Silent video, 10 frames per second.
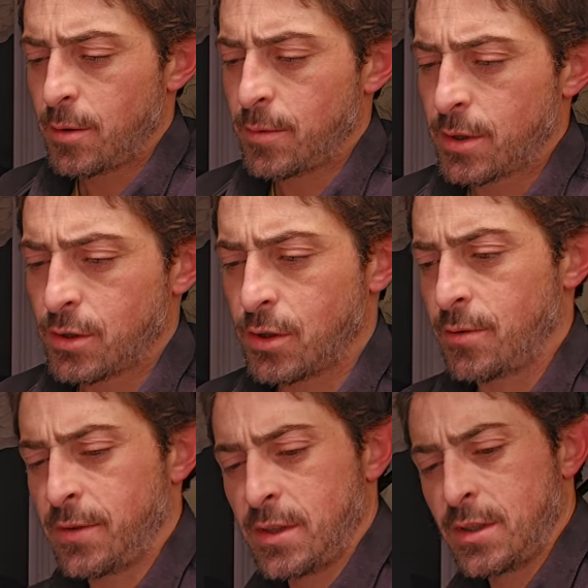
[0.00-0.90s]
I'm not sure
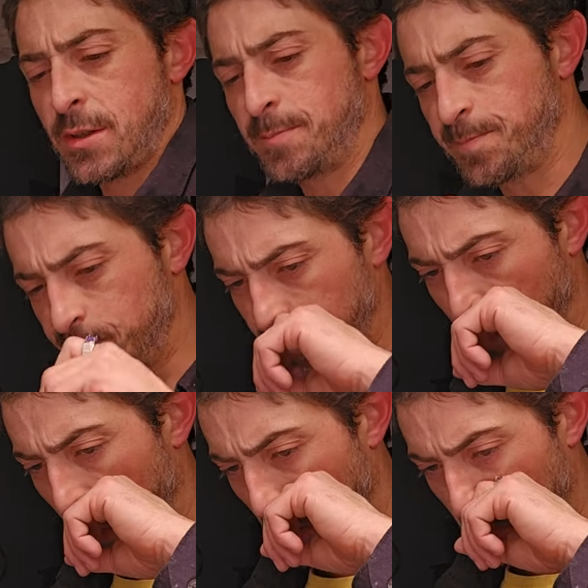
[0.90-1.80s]
if it's
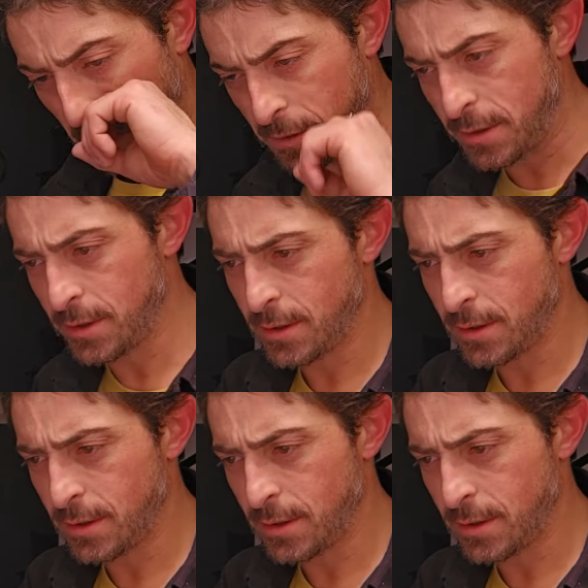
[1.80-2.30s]
perfect.